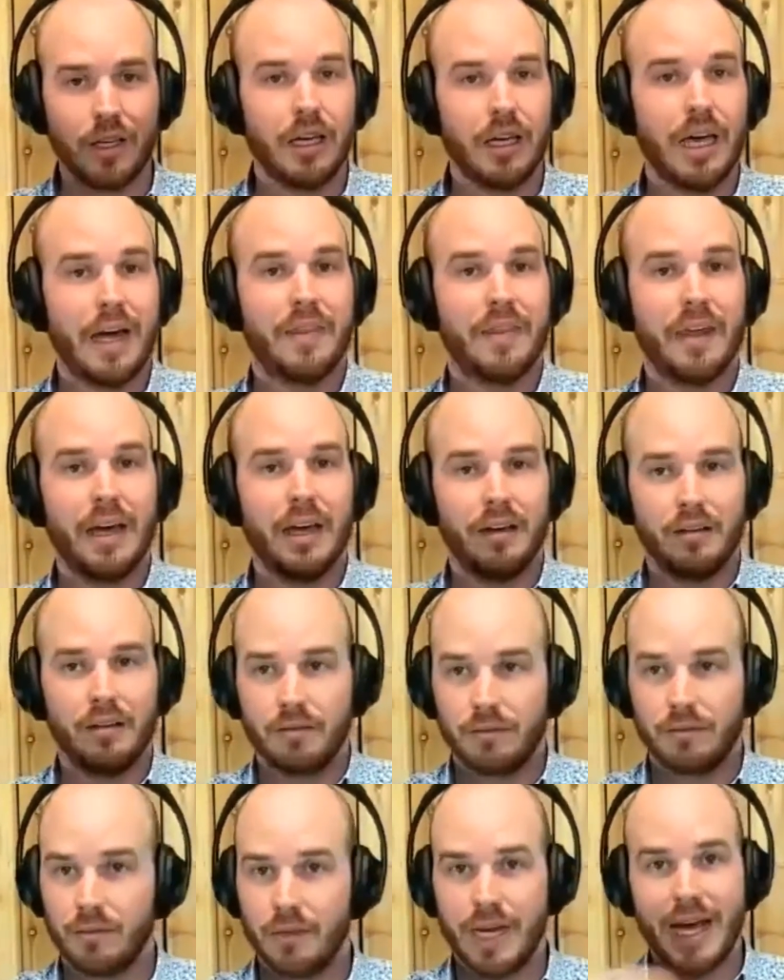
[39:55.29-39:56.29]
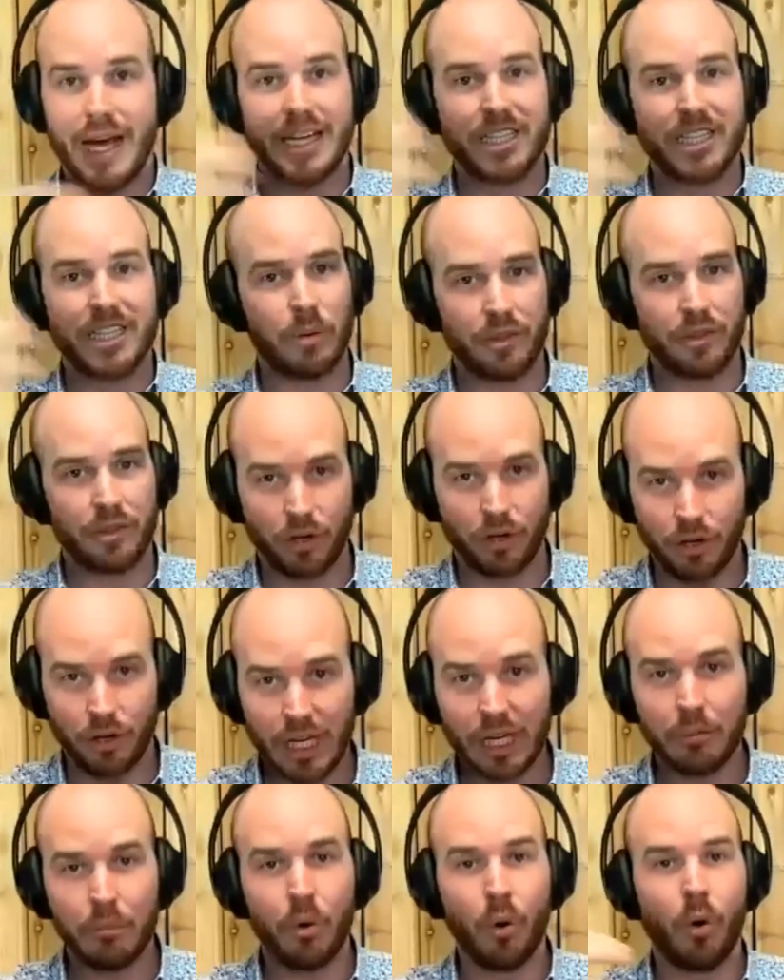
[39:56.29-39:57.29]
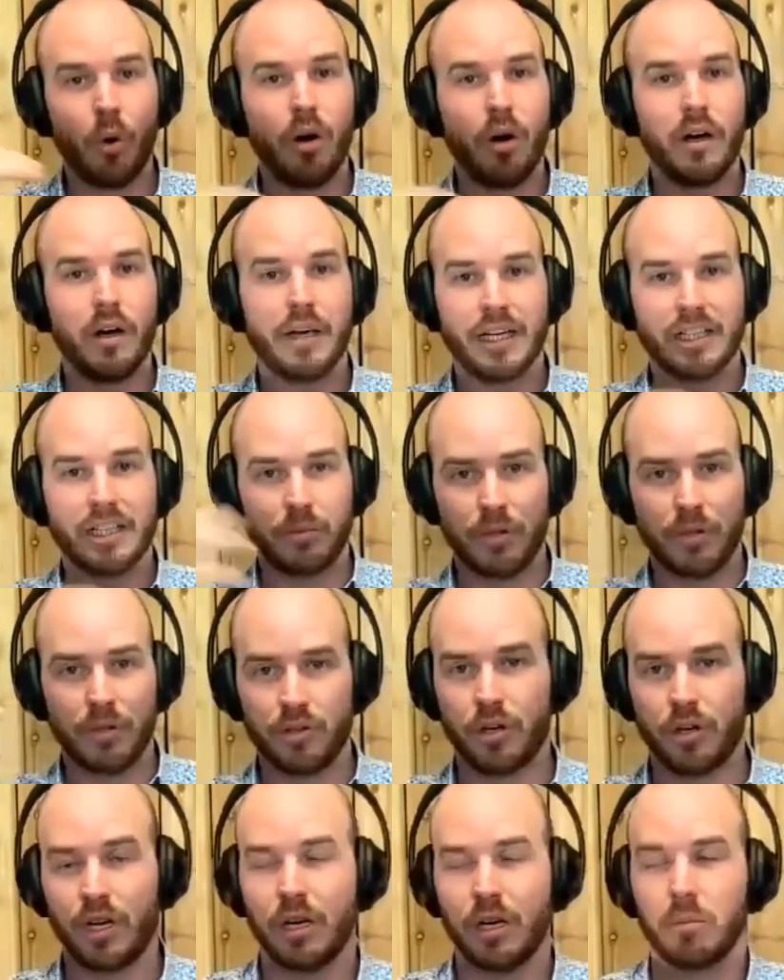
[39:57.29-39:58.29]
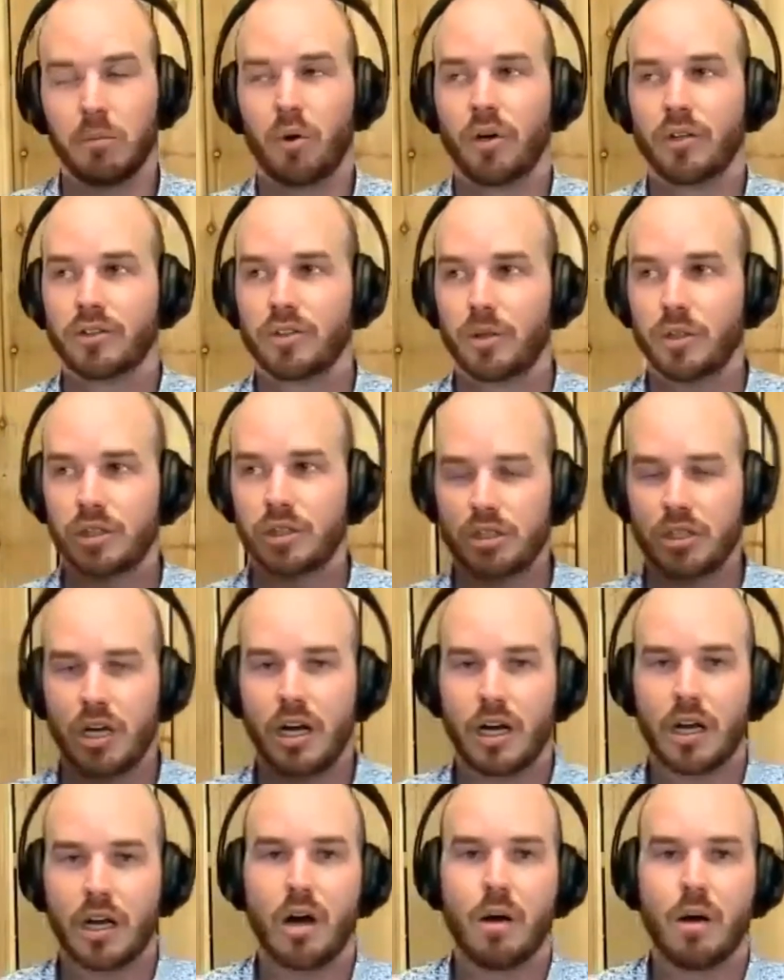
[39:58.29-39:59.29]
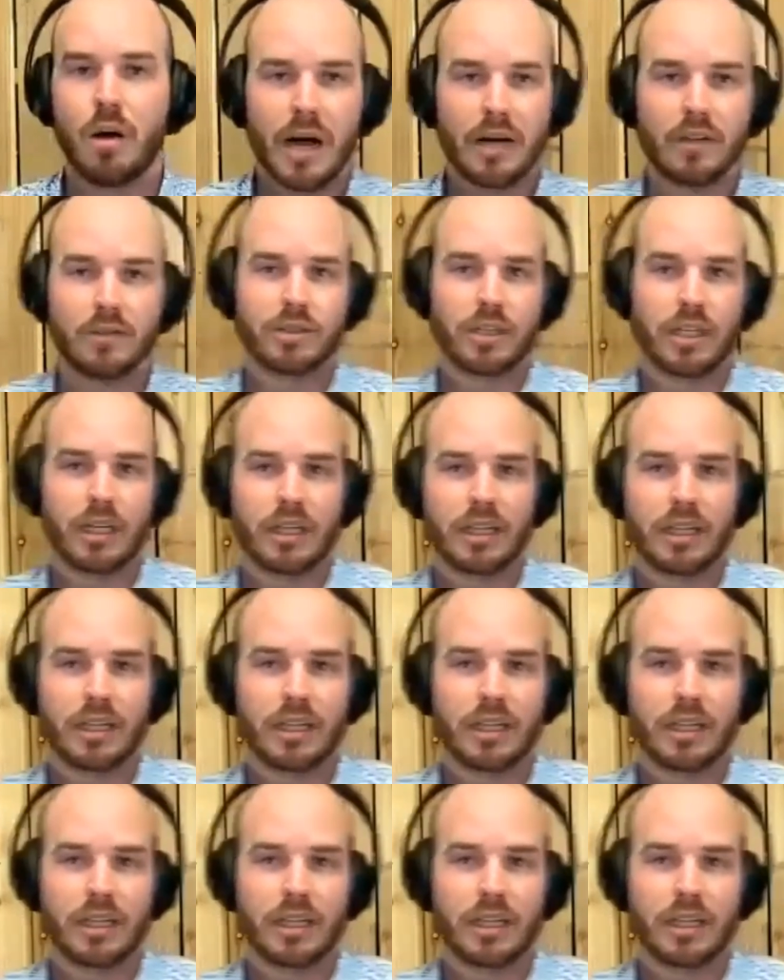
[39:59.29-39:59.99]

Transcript: And then next month you're going to get more, and next month you're going to get more. And so it just kind of compounds like that.